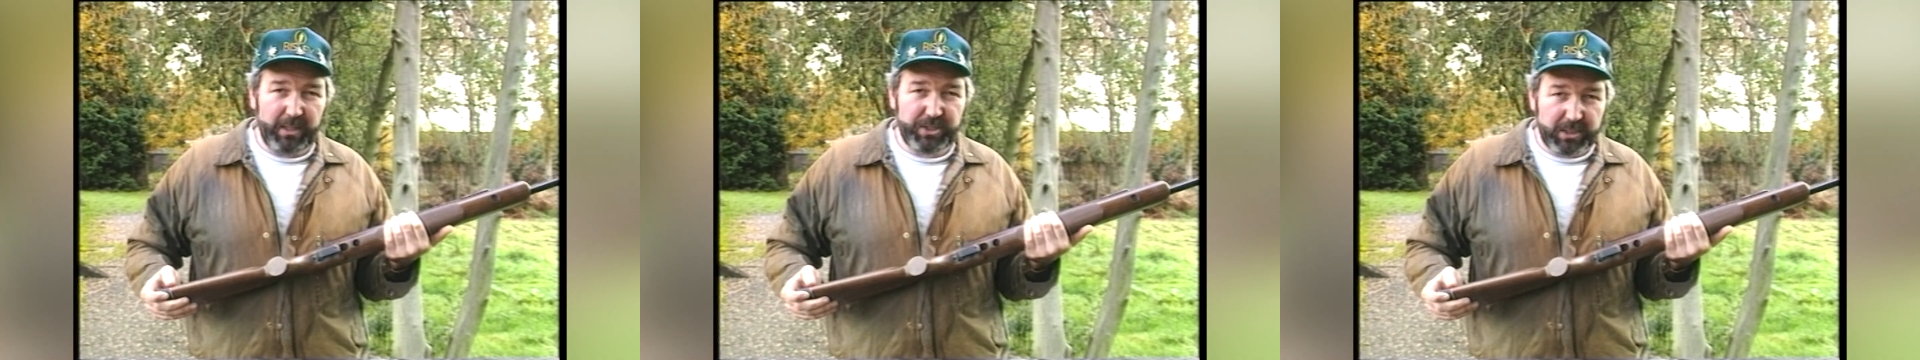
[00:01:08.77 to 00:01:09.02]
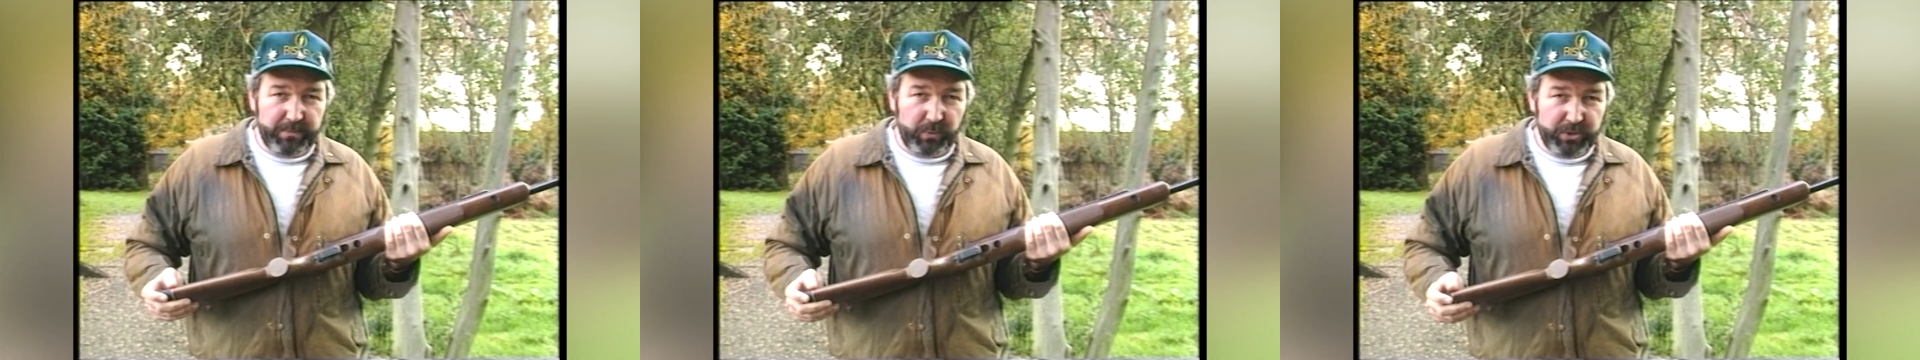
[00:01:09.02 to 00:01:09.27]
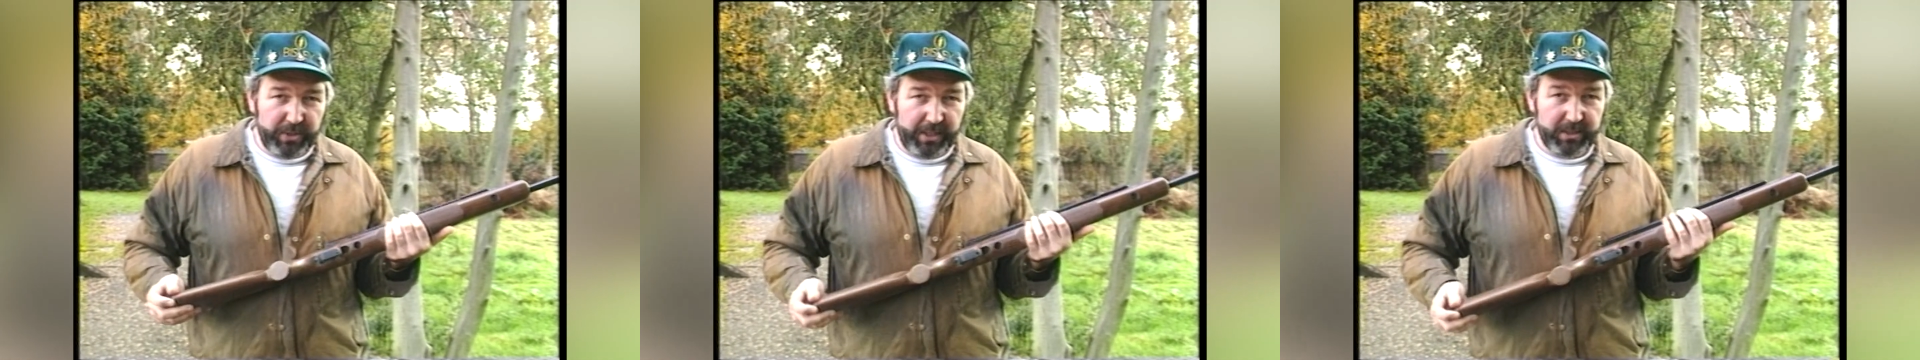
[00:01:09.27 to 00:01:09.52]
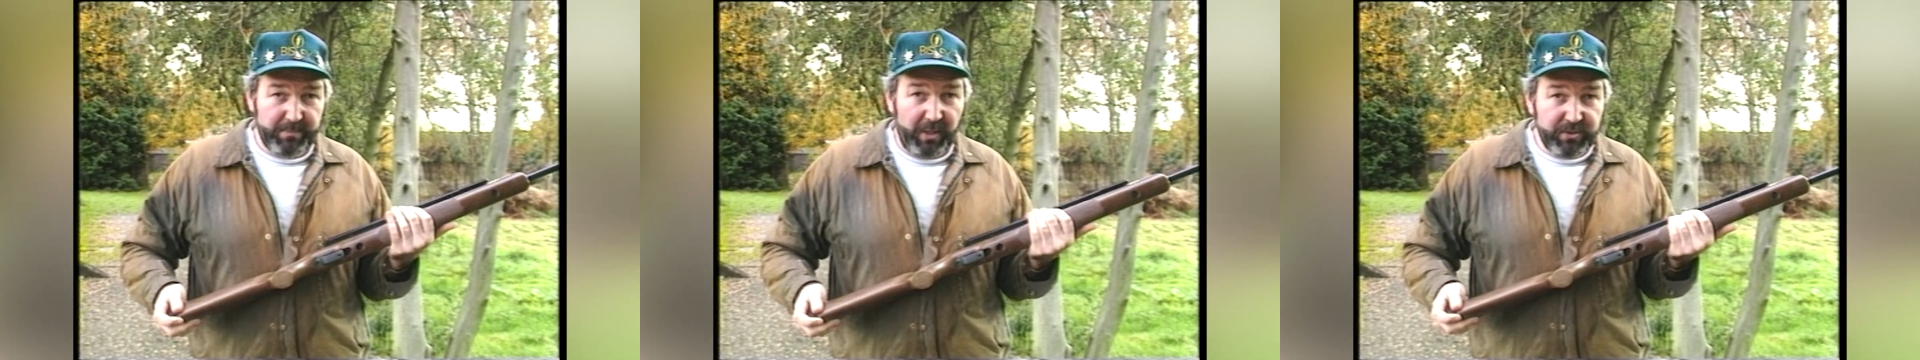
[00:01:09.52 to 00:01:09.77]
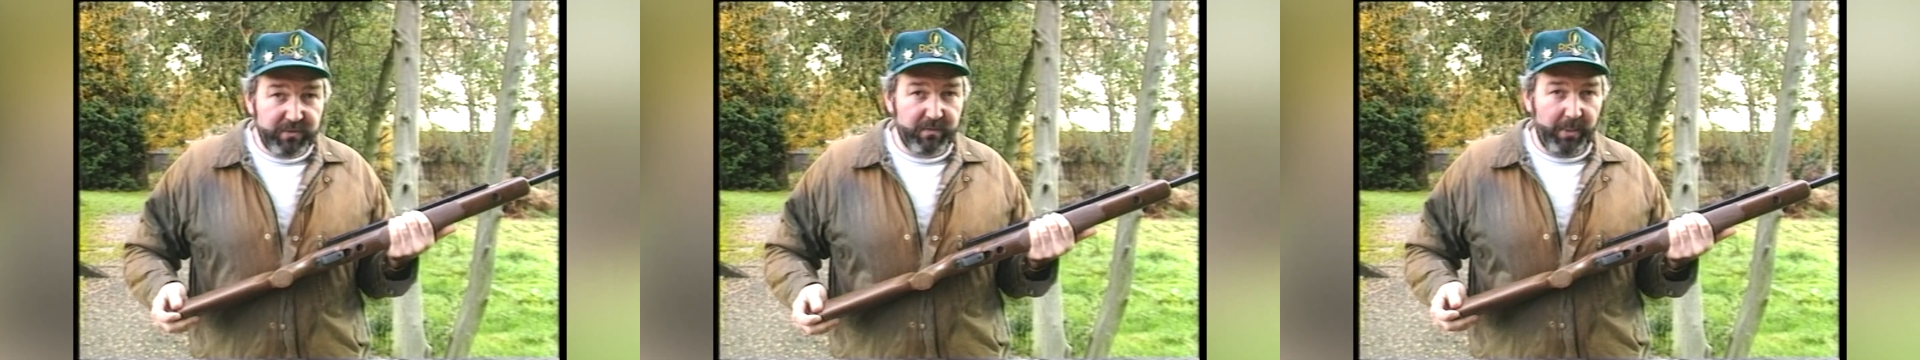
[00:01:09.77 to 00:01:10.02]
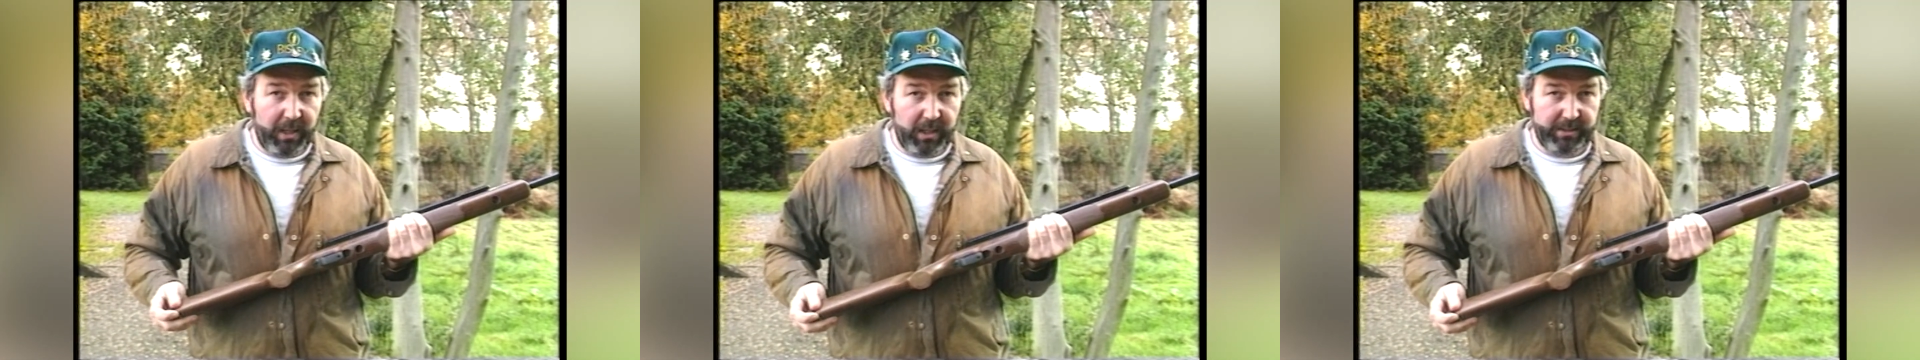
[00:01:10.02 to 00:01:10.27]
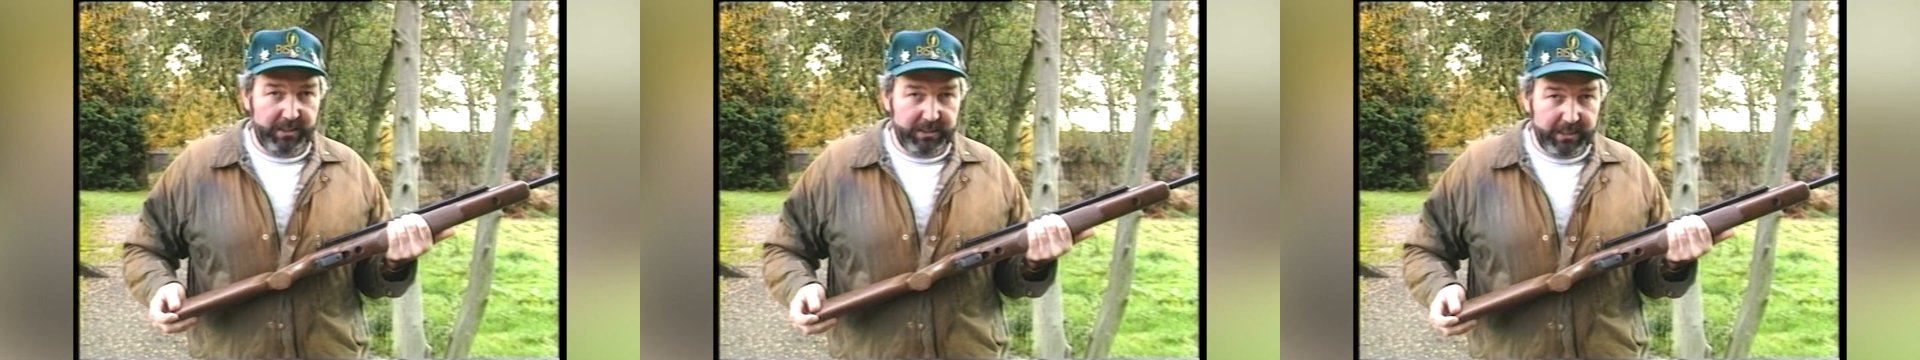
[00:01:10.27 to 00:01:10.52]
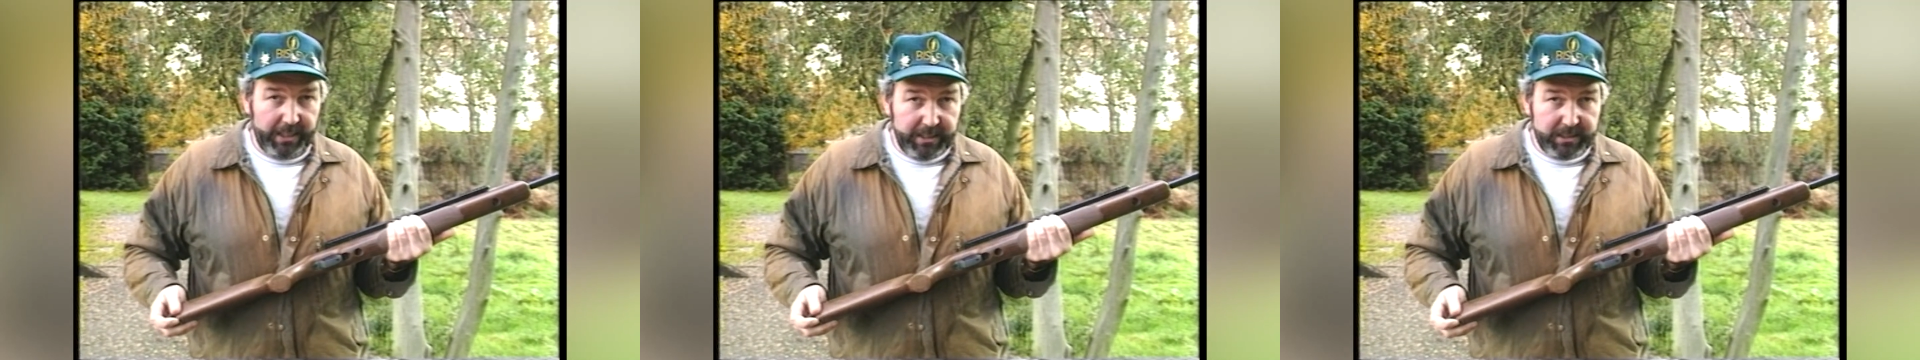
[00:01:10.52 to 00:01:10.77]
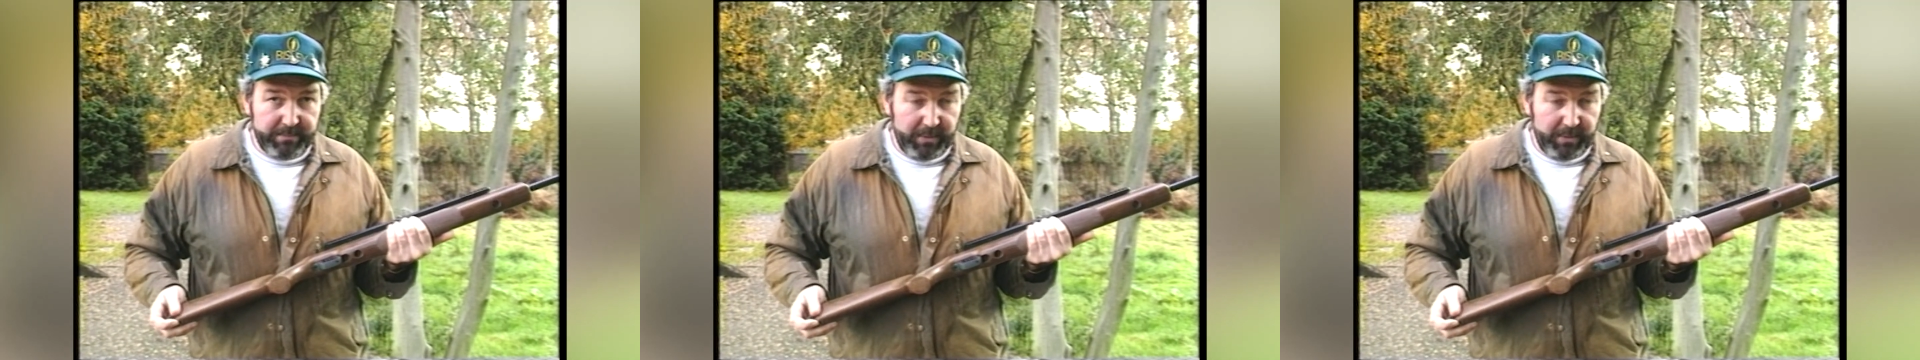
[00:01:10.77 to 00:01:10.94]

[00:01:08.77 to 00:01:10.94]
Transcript: adjustable triggers. Most of them are these days.